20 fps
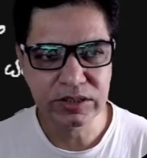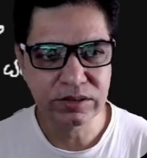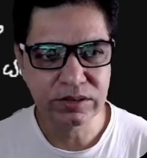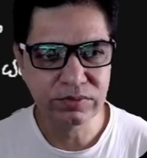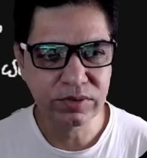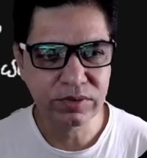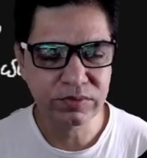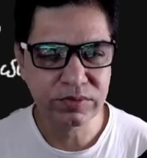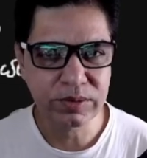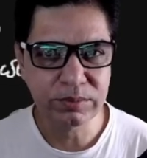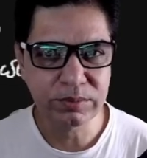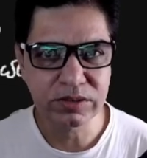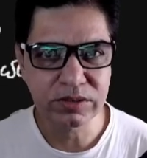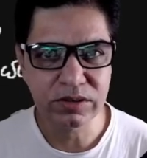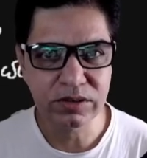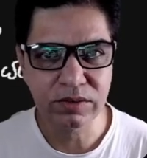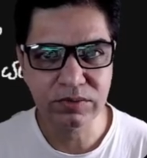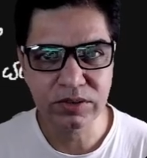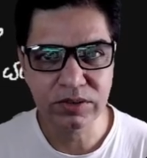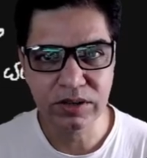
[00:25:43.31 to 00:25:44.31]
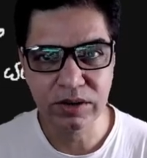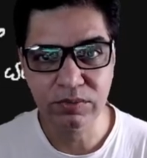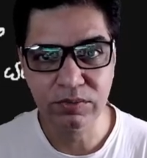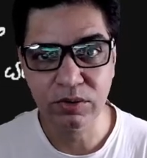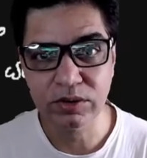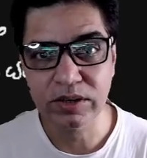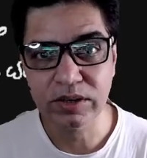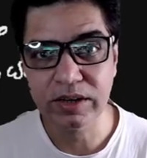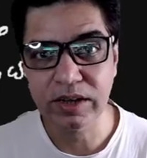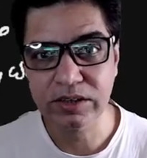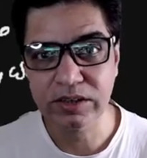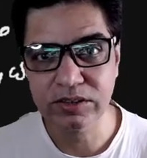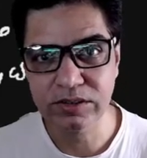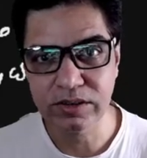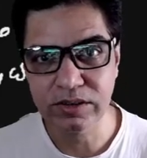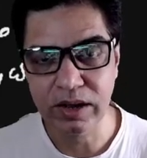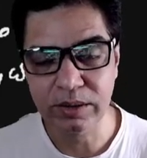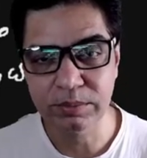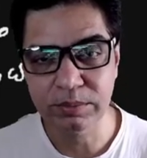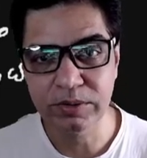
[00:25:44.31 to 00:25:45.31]
50 mils after that for the next,
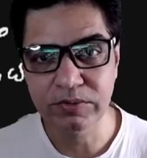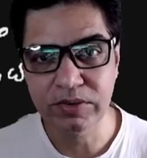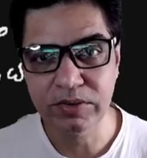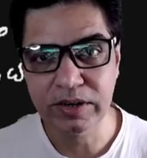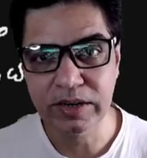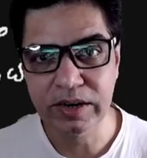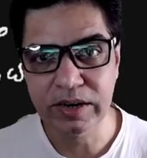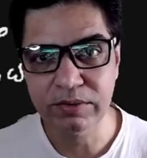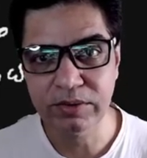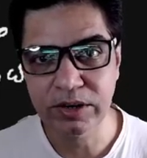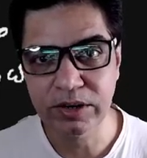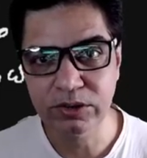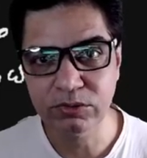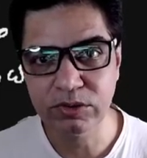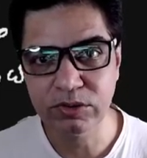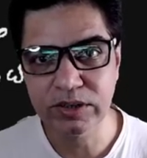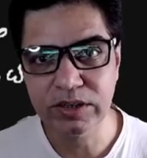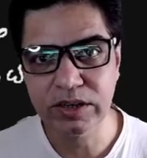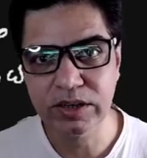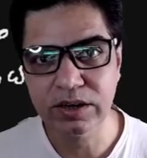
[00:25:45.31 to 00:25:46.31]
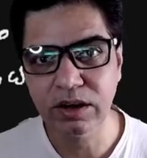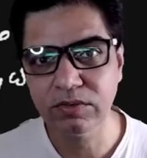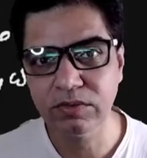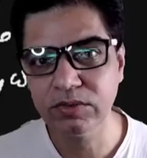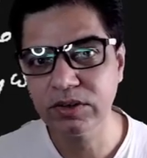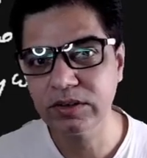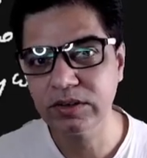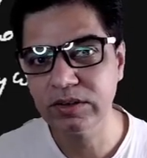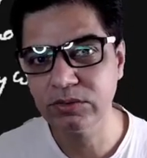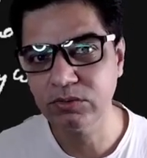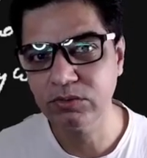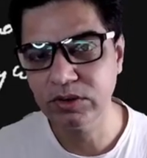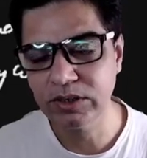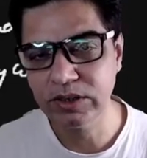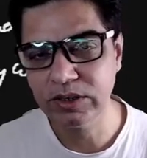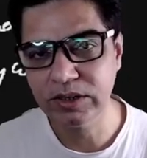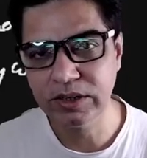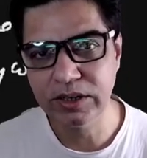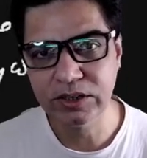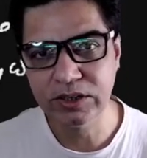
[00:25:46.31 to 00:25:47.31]
like between 11 and 20, and after 20
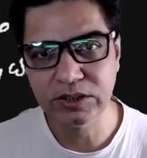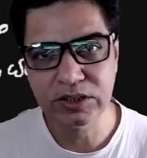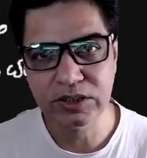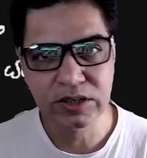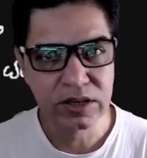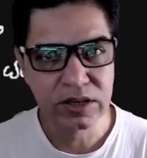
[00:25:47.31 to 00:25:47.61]
kg